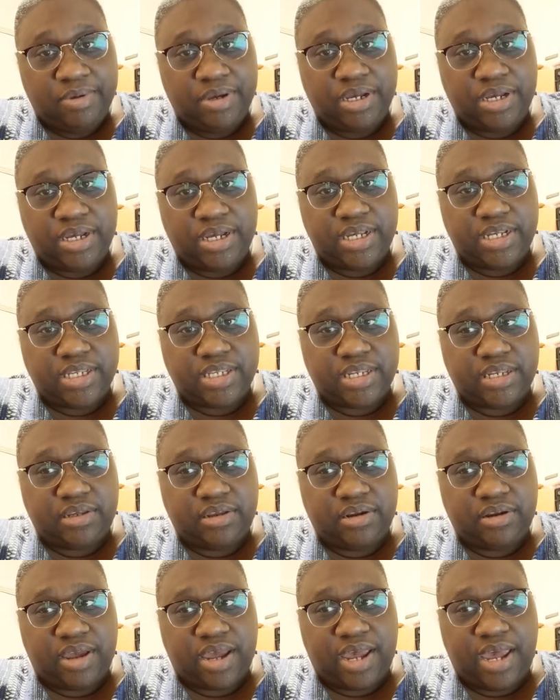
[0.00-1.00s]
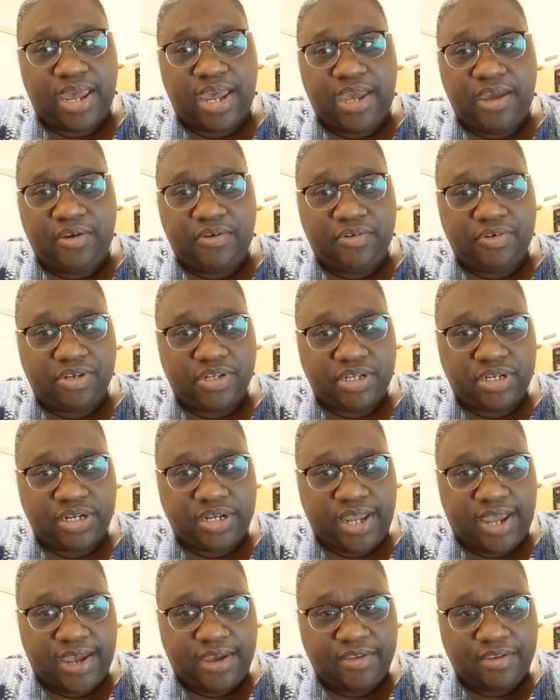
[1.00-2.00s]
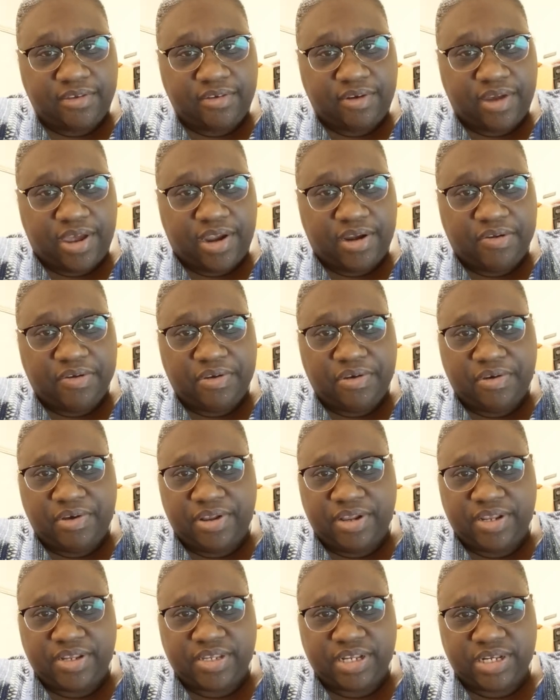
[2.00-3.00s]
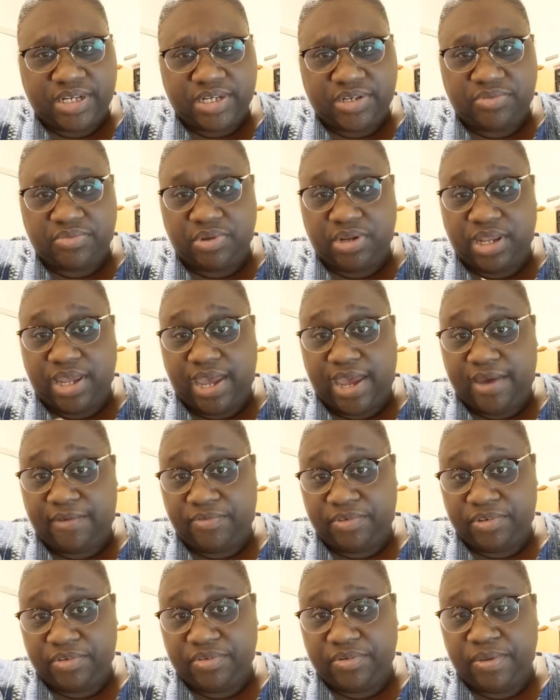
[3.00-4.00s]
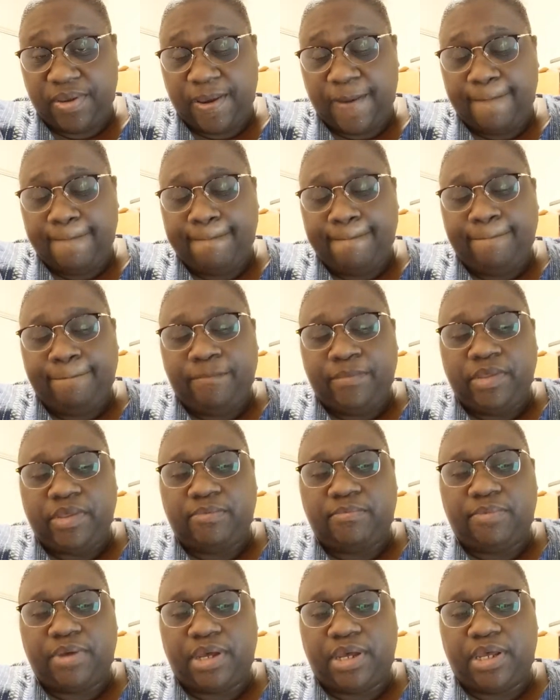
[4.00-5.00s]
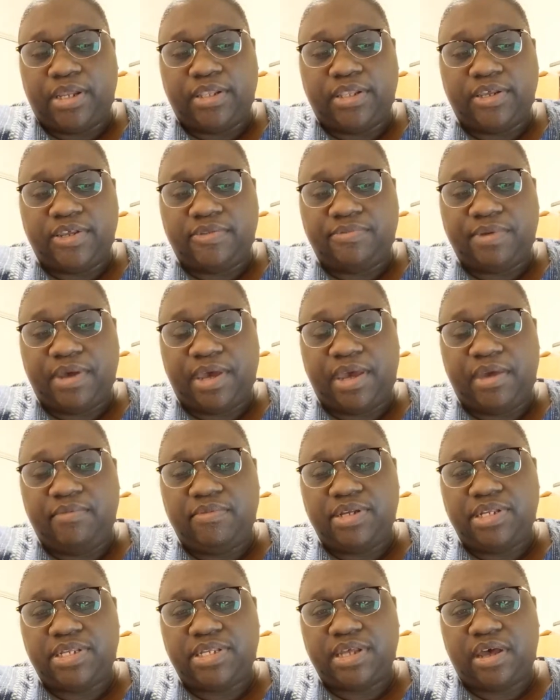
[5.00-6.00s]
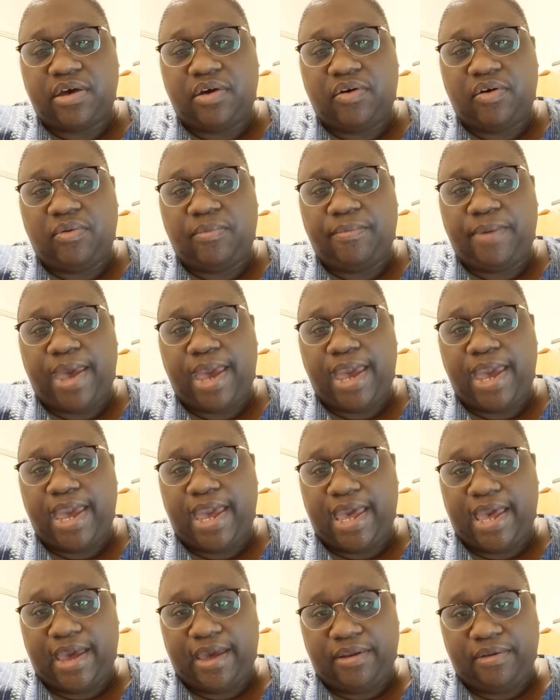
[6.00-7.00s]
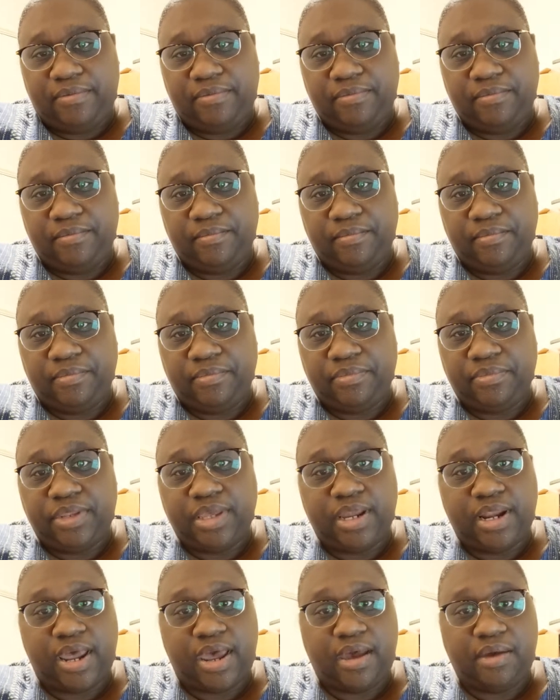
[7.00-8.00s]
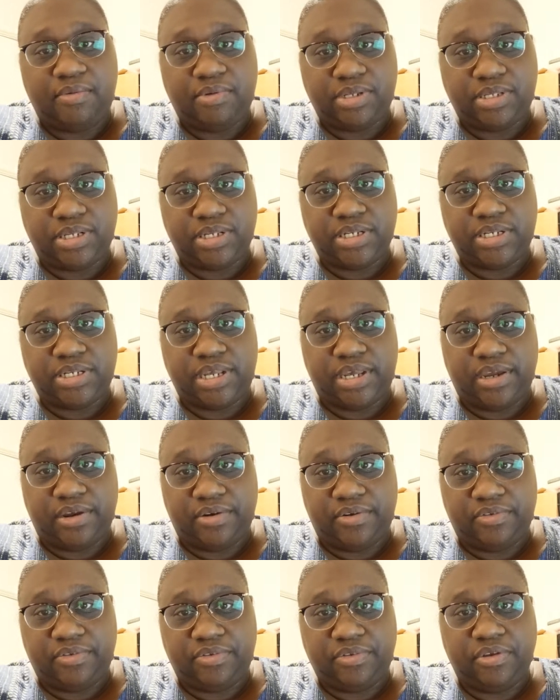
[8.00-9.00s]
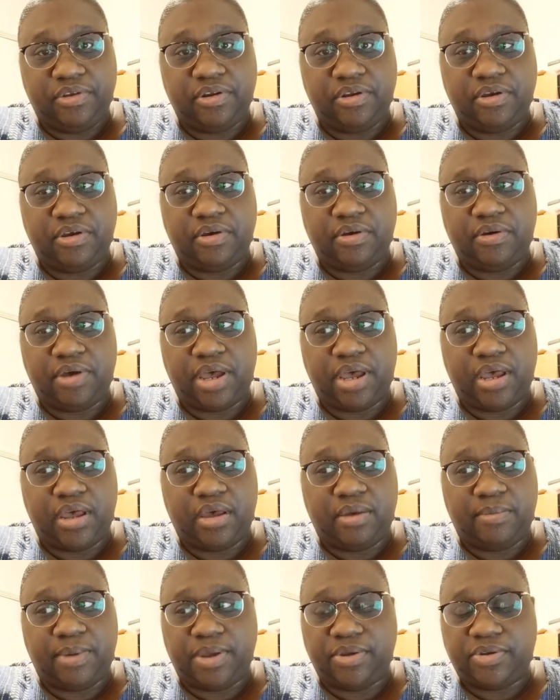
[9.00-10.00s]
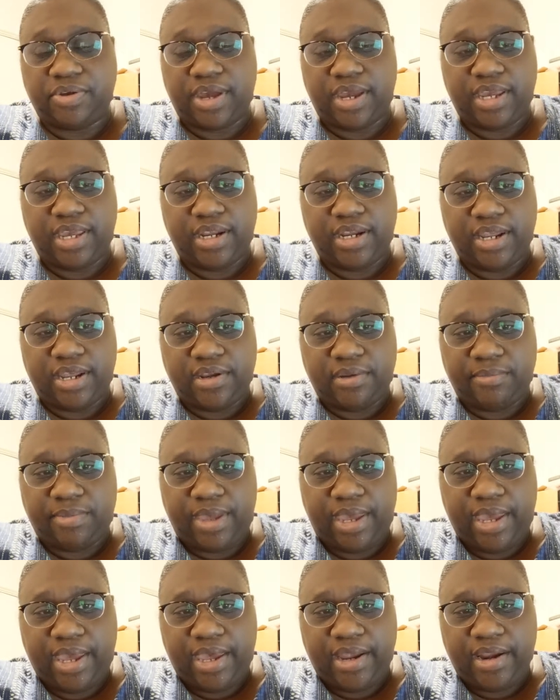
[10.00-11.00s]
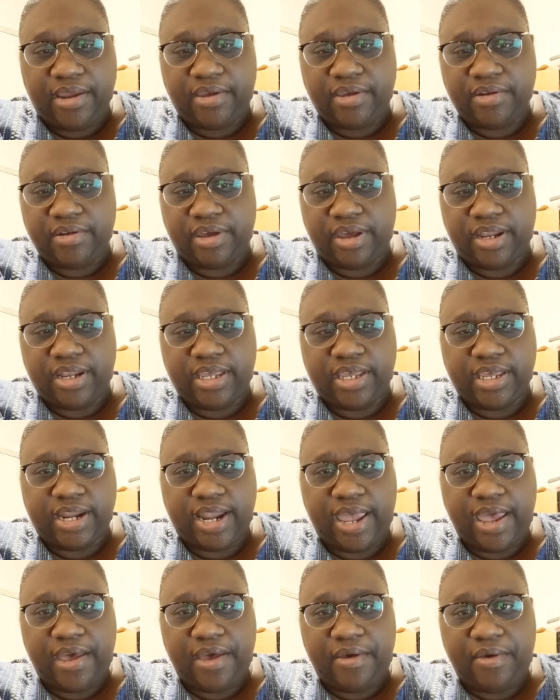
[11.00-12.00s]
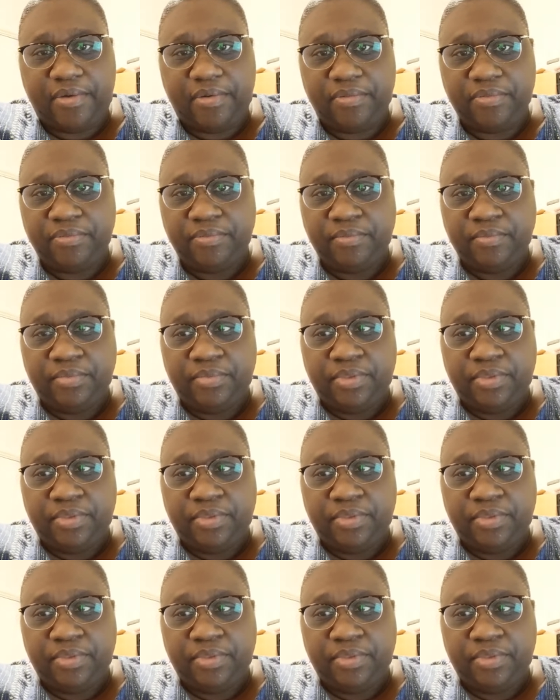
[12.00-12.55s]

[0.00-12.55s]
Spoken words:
because I hate going to the doctor. I don't go unless I just really have to. But this pain was so bad that I was in tears. I tried getting out of bed. I couldn't hardly get out.